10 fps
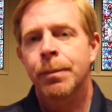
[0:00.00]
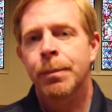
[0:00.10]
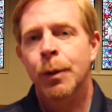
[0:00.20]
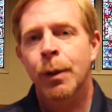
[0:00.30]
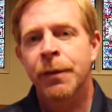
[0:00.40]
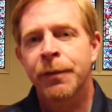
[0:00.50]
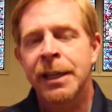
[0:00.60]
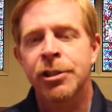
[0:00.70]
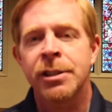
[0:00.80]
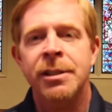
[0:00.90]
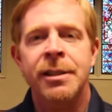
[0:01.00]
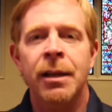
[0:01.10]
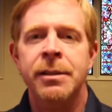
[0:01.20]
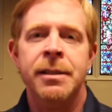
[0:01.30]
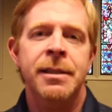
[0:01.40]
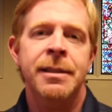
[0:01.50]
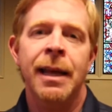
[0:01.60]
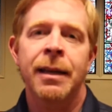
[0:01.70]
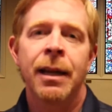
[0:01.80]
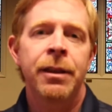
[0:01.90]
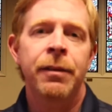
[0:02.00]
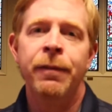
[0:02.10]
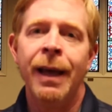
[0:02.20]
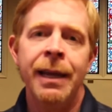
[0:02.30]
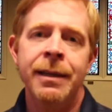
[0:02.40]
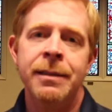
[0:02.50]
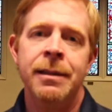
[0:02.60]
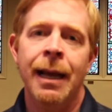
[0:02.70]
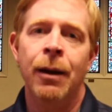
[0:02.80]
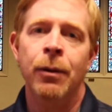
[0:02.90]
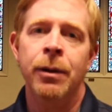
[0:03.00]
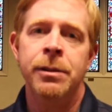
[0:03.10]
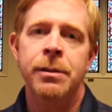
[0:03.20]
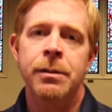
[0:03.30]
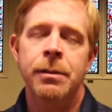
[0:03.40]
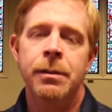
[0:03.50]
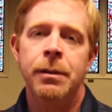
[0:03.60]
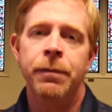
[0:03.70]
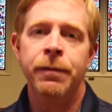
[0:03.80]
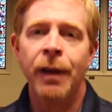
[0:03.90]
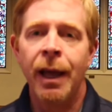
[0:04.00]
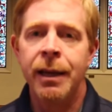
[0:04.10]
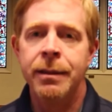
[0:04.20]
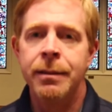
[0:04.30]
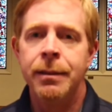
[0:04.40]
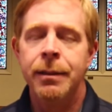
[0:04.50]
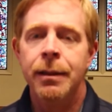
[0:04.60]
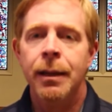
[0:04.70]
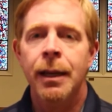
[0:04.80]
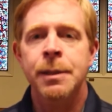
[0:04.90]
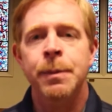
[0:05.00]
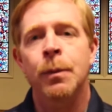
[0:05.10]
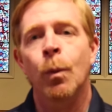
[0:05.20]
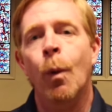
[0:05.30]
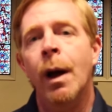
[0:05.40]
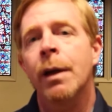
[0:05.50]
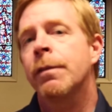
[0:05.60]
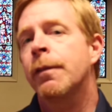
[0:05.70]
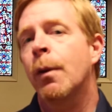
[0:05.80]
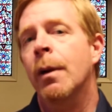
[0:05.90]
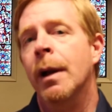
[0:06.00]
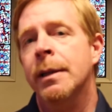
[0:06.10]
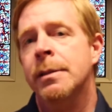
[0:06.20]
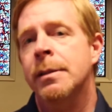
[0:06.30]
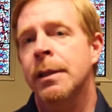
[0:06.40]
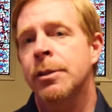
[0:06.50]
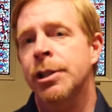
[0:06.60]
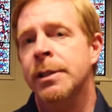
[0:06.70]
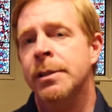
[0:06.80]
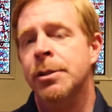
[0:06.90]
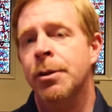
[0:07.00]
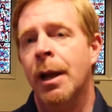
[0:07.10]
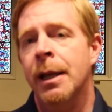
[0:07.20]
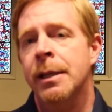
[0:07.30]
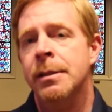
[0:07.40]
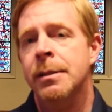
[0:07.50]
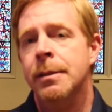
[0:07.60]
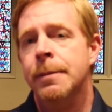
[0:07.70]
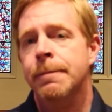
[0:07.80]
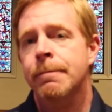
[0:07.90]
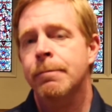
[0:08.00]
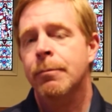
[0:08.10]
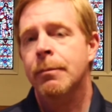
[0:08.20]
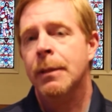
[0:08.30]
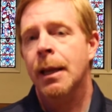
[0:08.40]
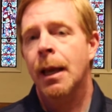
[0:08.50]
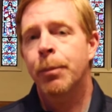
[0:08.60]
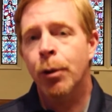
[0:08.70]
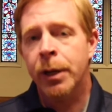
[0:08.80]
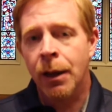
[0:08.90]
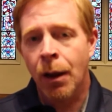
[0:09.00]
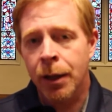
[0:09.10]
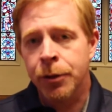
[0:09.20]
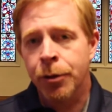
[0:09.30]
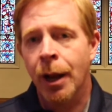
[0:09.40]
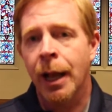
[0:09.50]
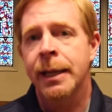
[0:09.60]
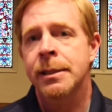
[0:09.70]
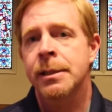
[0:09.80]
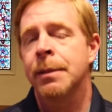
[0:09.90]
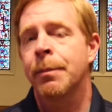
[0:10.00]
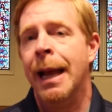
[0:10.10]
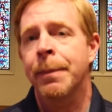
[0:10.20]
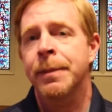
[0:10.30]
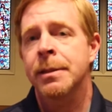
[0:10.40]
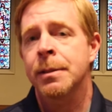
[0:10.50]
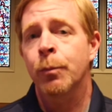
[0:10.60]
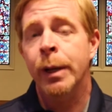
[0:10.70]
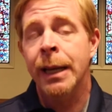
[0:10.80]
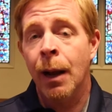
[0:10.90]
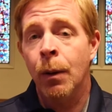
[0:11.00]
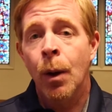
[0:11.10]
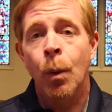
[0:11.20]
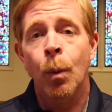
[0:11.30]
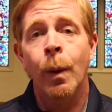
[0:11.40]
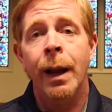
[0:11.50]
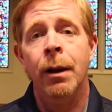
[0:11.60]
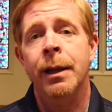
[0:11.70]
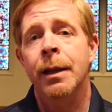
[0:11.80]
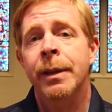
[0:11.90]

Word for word: But what Ephesians tells us is that the fight isn't ours. The fight has been won for us in Jesus Christ. And putting on Christ in baptism, we now wear him.